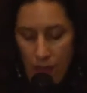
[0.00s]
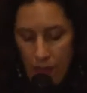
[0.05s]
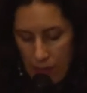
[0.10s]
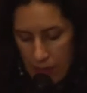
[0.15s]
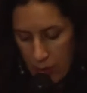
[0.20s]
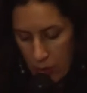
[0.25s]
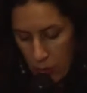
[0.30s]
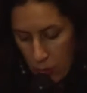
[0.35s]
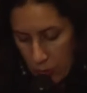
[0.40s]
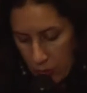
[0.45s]

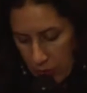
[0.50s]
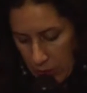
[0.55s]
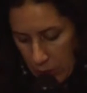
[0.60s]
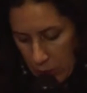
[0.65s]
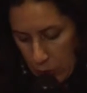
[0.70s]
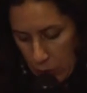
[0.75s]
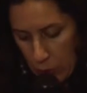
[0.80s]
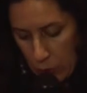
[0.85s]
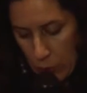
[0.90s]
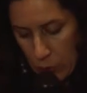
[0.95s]

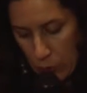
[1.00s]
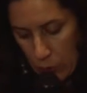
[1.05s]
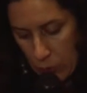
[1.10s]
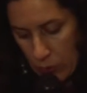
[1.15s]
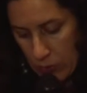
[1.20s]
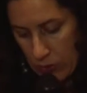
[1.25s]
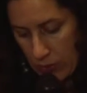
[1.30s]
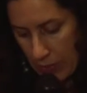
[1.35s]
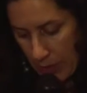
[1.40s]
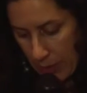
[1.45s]
According to
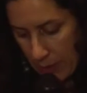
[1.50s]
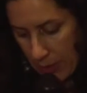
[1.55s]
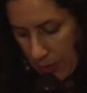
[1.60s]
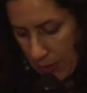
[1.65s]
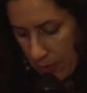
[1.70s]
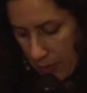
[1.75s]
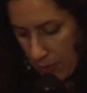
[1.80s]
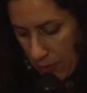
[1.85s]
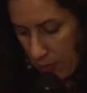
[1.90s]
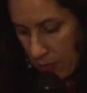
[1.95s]
Khulud
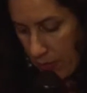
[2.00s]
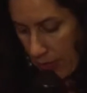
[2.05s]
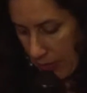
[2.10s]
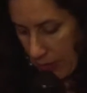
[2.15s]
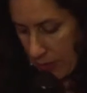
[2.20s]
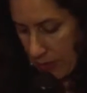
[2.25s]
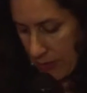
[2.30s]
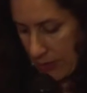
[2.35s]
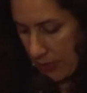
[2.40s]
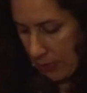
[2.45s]
Sami,
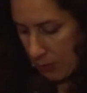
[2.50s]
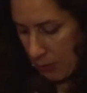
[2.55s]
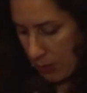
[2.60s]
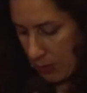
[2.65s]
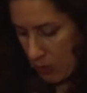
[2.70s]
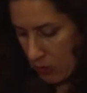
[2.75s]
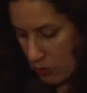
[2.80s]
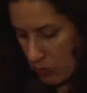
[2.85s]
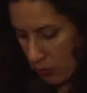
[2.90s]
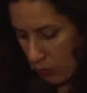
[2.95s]
then State
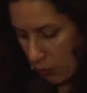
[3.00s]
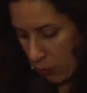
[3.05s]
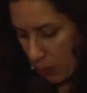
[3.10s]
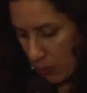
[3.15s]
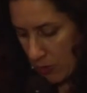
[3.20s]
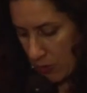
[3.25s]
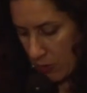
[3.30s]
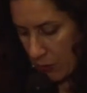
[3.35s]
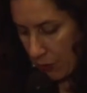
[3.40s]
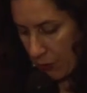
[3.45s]
Minister of
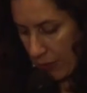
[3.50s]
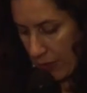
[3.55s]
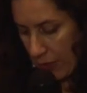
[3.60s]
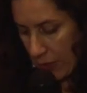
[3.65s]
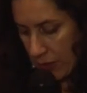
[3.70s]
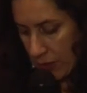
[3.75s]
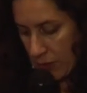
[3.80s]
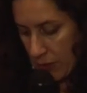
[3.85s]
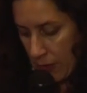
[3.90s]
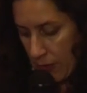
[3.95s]
Women's
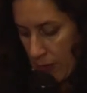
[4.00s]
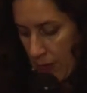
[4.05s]
Affairs,